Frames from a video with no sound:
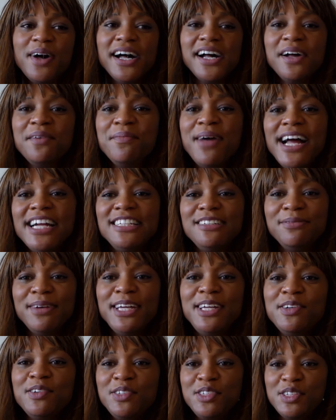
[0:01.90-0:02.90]
welcome back to
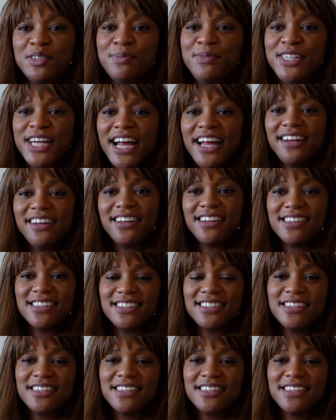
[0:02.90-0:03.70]
my YouTube channel.